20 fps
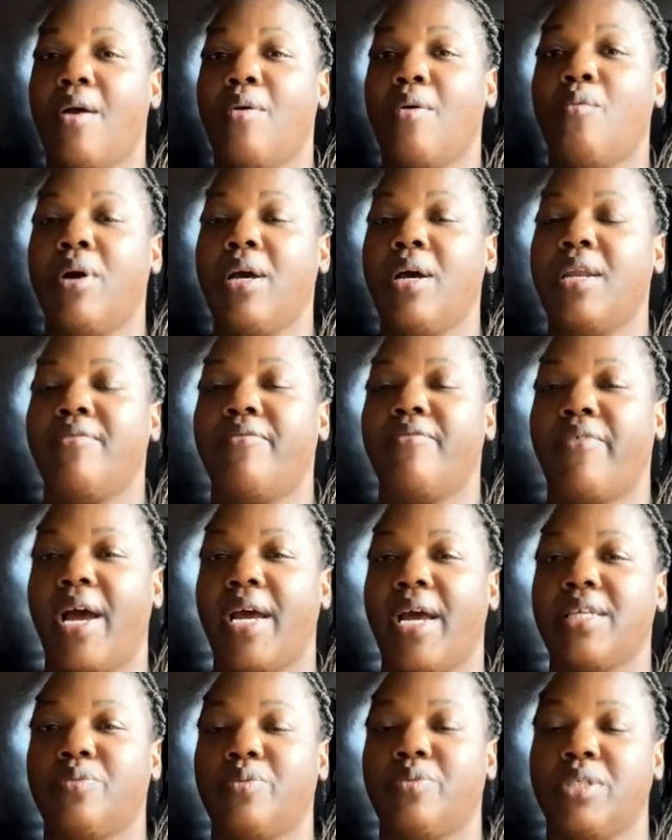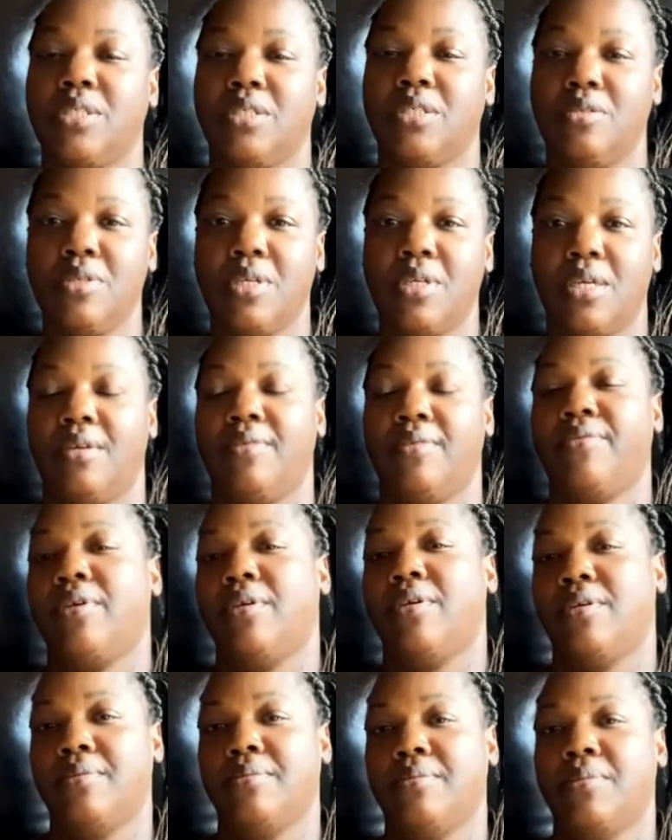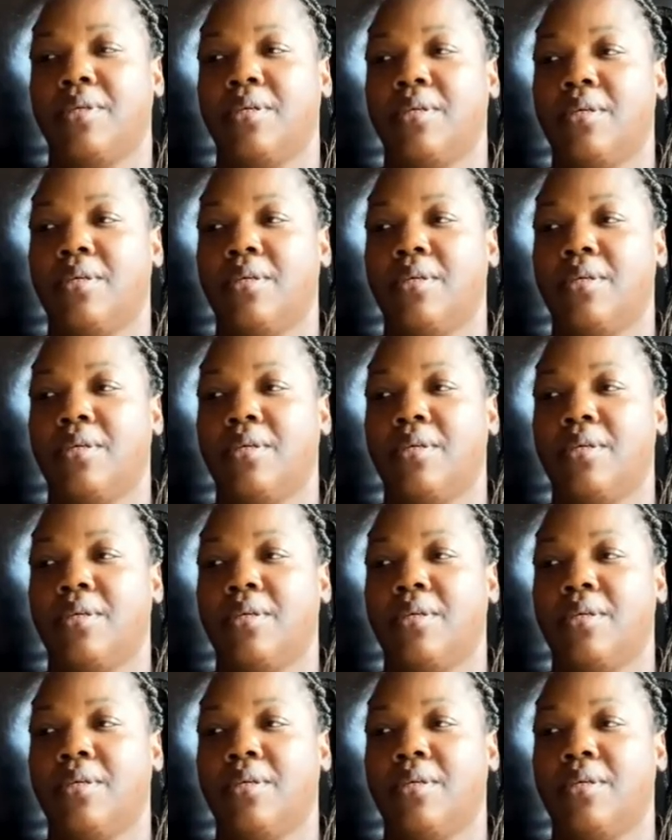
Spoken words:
what advice would you give him